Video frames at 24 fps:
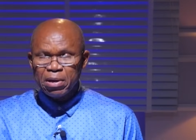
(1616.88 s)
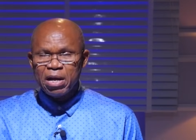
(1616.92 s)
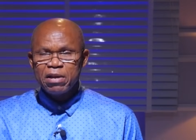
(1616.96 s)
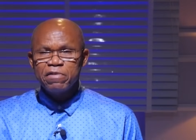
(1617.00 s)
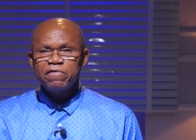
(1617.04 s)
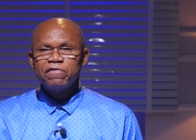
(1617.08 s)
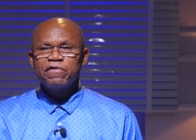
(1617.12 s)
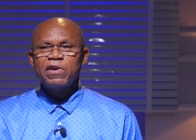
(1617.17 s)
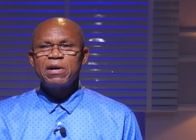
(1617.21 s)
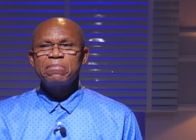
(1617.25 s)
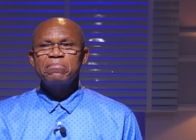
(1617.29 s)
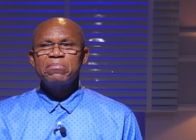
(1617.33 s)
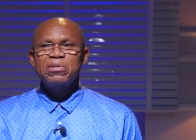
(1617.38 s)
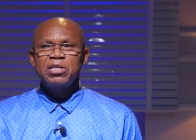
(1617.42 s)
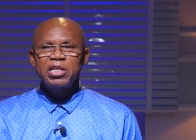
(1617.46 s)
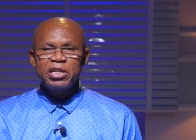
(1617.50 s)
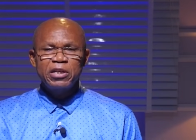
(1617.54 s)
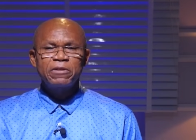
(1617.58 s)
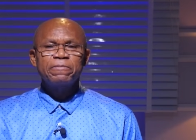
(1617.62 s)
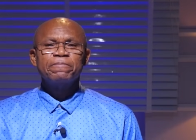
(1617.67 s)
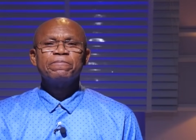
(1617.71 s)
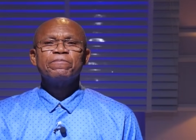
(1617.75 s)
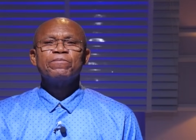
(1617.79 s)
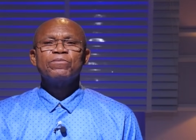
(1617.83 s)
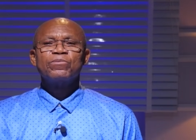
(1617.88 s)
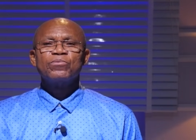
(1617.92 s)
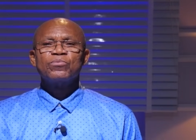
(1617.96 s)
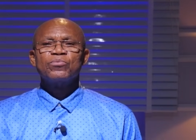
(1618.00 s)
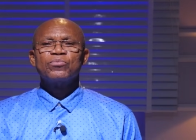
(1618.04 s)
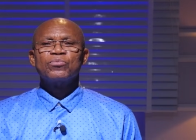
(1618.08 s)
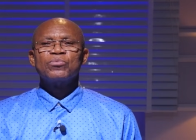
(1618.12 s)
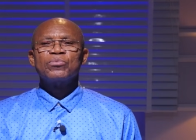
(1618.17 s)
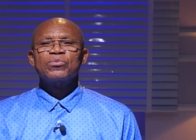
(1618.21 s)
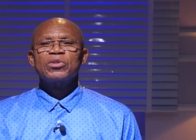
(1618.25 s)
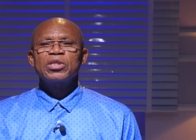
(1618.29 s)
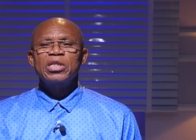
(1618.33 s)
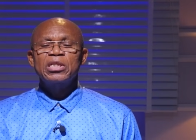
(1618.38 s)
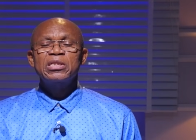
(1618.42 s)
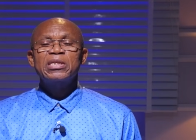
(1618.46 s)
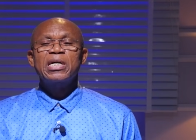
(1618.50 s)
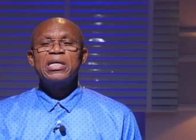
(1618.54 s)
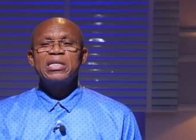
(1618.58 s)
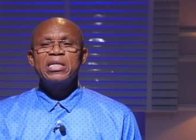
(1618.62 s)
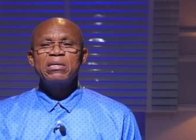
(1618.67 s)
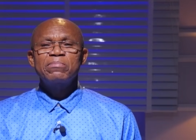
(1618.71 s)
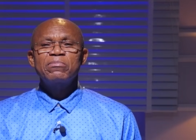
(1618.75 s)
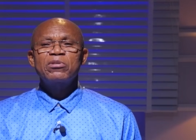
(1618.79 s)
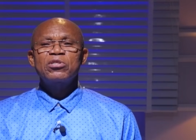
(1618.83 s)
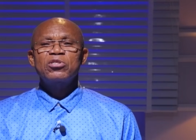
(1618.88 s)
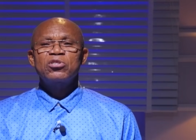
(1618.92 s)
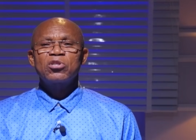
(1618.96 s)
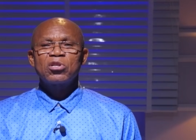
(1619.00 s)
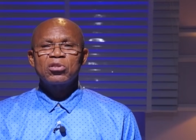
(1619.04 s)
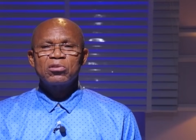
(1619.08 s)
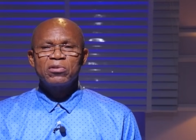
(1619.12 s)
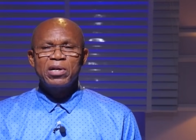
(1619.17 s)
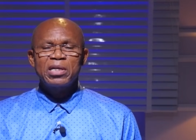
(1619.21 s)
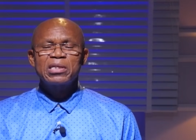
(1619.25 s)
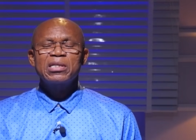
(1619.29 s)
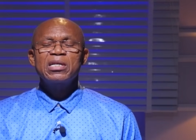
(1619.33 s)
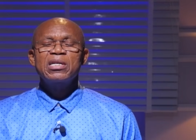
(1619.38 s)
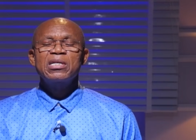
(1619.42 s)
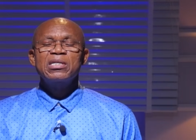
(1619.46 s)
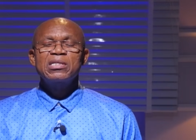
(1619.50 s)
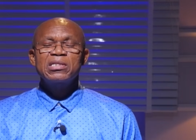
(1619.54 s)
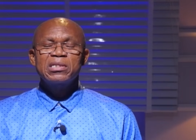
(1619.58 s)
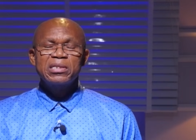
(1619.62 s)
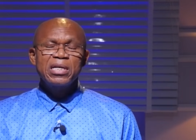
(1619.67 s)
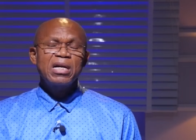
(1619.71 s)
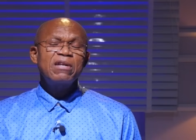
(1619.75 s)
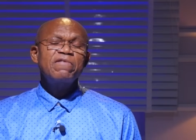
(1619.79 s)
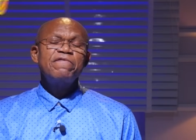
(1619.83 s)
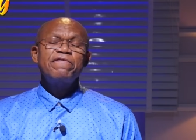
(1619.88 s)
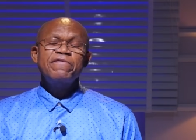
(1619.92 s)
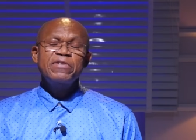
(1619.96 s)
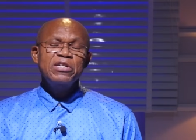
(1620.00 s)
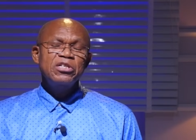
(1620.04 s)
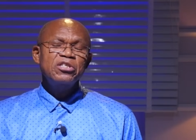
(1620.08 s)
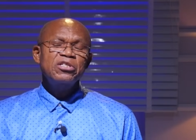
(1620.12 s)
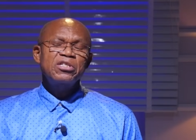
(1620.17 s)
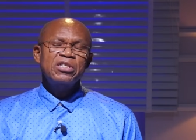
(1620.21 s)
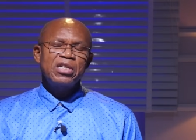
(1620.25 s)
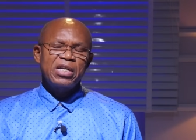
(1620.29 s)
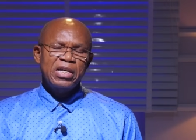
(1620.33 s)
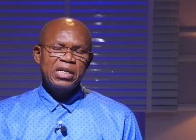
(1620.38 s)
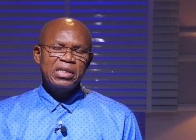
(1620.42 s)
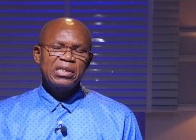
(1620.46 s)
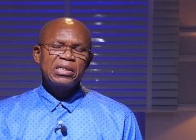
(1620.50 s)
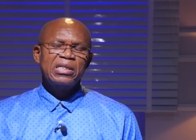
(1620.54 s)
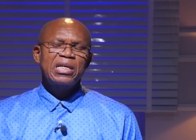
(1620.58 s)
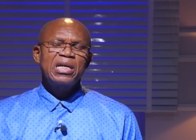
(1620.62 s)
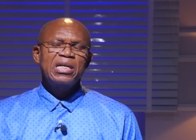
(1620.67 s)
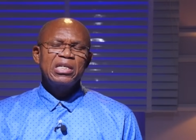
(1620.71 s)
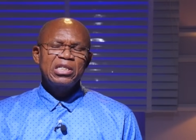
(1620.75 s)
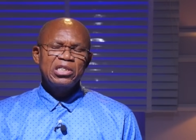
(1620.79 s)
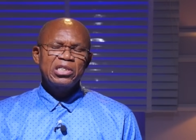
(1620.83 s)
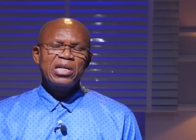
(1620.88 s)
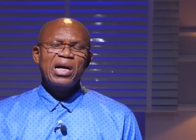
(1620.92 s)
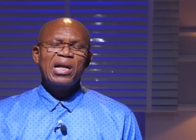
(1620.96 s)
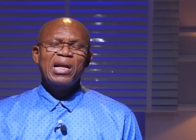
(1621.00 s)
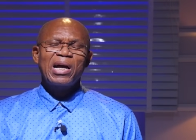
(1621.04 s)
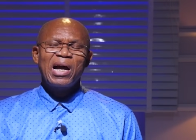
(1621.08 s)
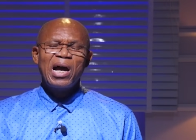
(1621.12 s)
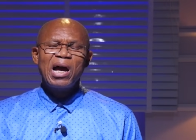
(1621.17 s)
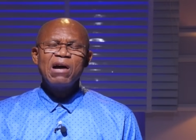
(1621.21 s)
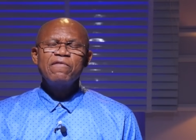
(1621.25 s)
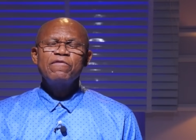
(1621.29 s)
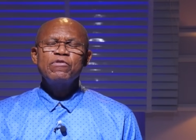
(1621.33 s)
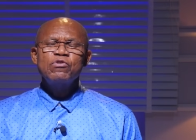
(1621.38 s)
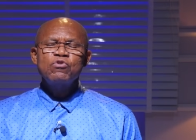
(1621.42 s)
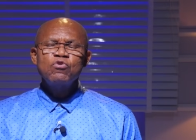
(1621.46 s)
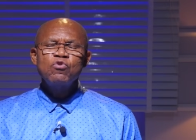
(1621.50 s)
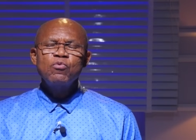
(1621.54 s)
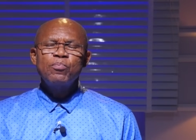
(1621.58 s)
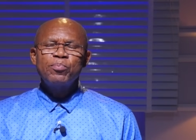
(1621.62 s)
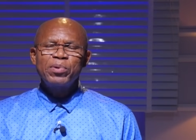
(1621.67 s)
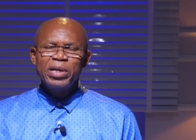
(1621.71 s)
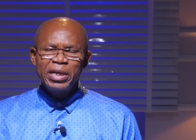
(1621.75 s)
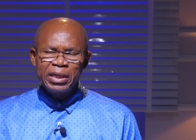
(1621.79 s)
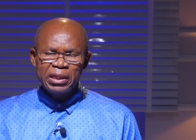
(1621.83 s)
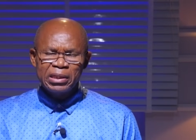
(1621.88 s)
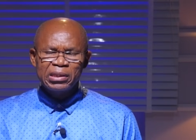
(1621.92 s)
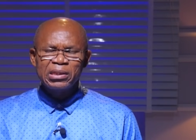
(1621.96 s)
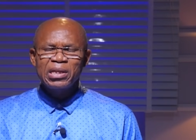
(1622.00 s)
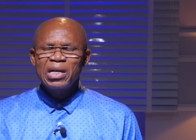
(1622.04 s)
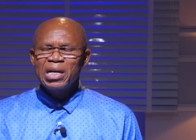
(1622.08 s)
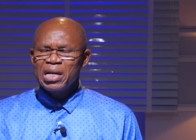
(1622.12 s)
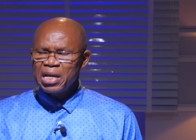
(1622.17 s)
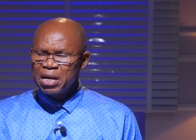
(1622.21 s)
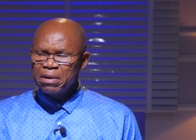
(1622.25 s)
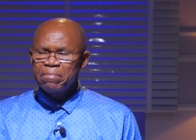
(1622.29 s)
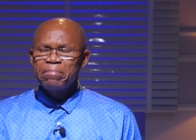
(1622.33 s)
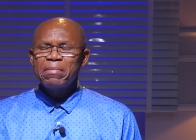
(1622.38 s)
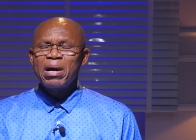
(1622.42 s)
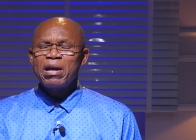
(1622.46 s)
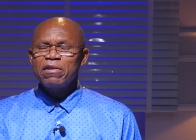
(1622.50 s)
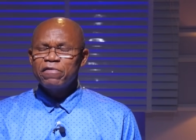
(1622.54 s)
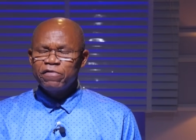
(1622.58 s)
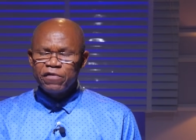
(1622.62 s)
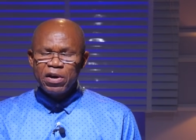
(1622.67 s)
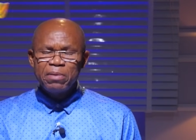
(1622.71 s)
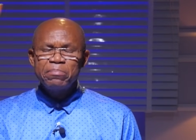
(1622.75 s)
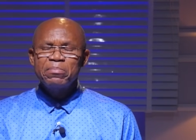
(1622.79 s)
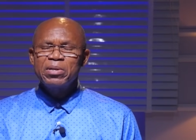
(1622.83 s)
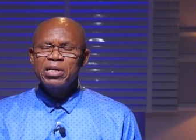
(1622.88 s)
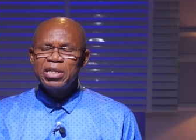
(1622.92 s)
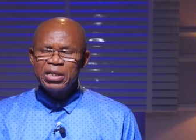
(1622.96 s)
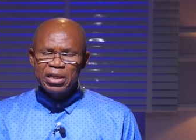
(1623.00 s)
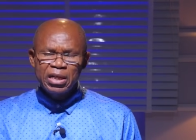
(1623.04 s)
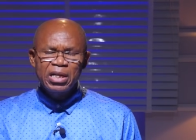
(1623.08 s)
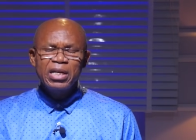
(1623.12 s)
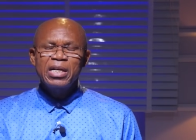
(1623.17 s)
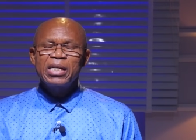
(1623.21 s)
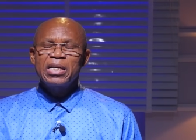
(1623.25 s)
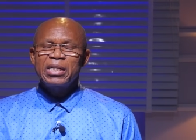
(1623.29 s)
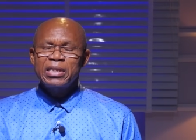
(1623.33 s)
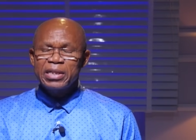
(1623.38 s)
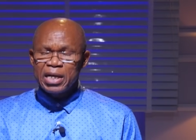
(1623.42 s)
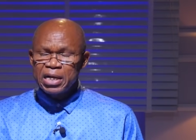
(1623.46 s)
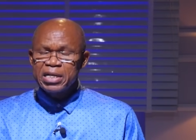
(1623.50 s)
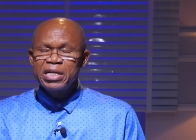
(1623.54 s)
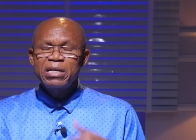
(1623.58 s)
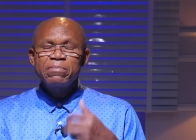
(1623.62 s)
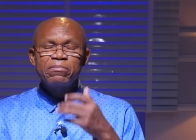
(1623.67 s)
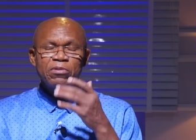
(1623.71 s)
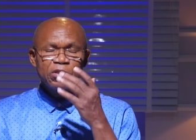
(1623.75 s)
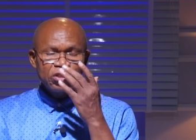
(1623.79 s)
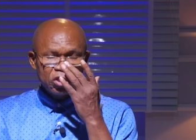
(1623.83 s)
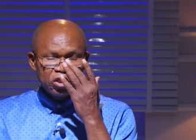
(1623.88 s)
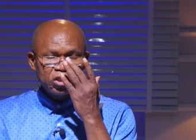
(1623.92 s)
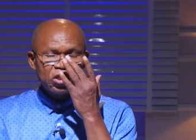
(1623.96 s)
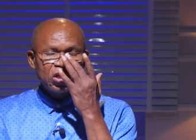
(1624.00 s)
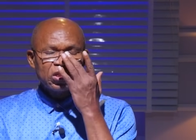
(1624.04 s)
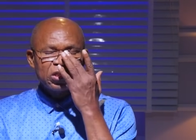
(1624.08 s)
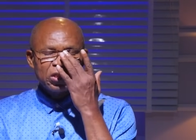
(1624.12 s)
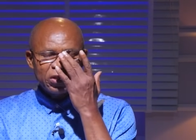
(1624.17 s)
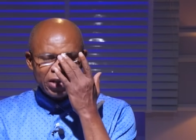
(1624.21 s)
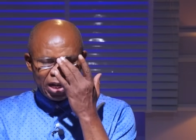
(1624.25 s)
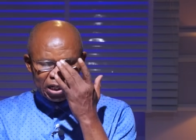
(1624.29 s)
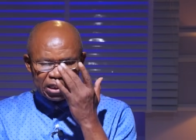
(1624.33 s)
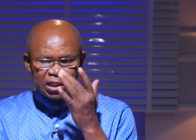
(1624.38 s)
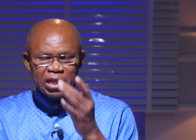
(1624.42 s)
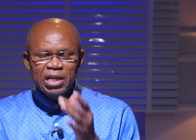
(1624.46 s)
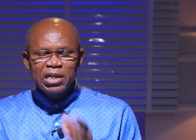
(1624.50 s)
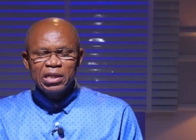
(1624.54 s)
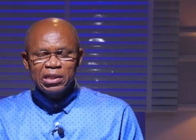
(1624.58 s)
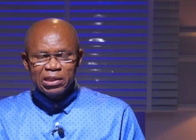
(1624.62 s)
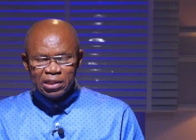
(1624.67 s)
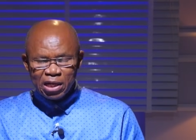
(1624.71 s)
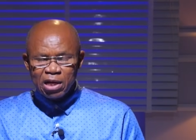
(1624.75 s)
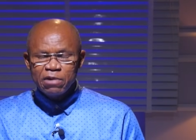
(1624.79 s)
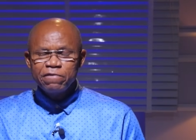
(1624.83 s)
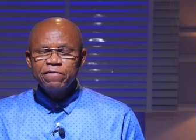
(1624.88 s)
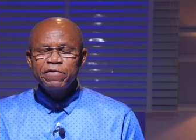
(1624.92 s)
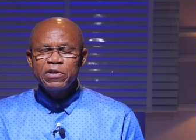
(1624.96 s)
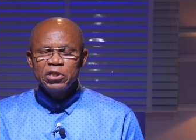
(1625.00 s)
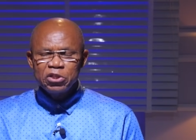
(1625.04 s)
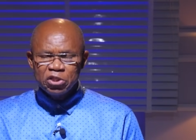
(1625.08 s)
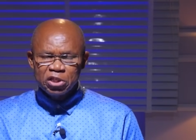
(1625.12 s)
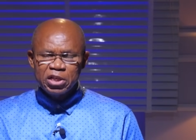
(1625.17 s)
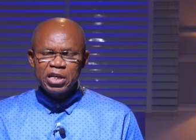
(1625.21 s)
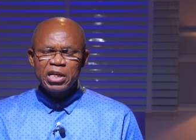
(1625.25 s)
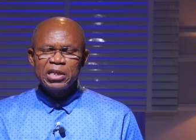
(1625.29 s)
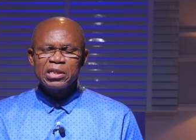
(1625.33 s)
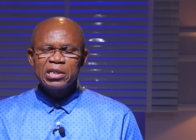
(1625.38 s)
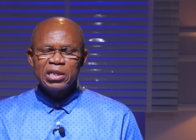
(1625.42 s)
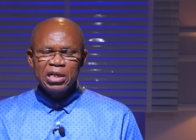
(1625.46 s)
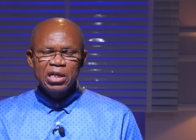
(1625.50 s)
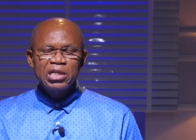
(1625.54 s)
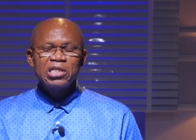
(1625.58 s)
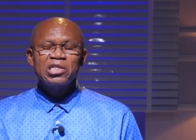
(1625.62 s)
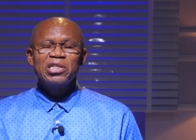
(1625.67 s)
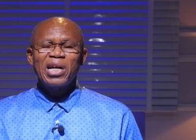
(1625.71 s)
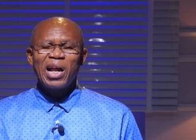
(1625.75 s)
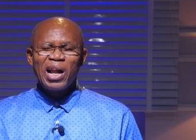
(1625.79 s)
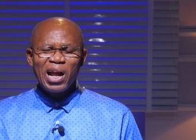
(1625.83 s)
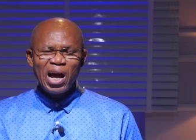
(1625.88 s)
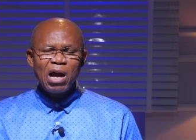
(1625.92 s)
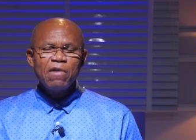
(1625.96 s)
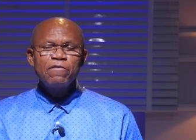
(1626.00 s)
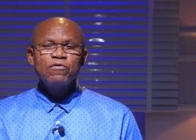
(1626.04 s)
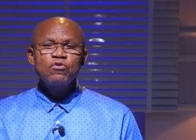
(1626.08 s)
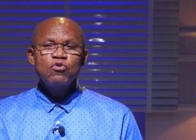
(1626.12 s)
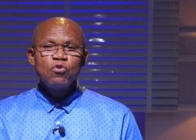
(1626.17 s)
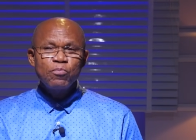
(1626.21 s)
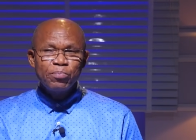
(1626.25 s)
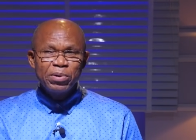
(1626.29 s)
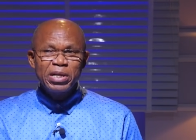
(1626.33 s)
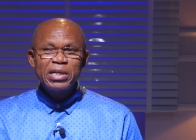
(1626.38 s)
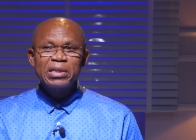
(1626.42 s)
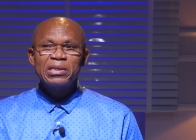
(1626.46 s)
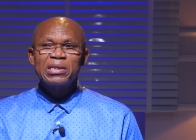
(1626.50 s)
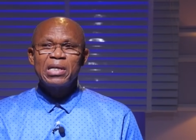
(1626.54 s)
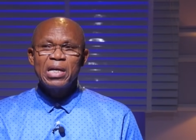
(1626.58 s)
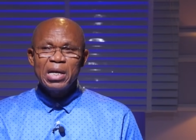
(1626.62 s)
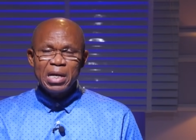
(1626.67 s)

my family. In the name of Jesus Christ. Selfishness shall have no place in my family. In the name of Jesus Christ. Selfishness shall have no place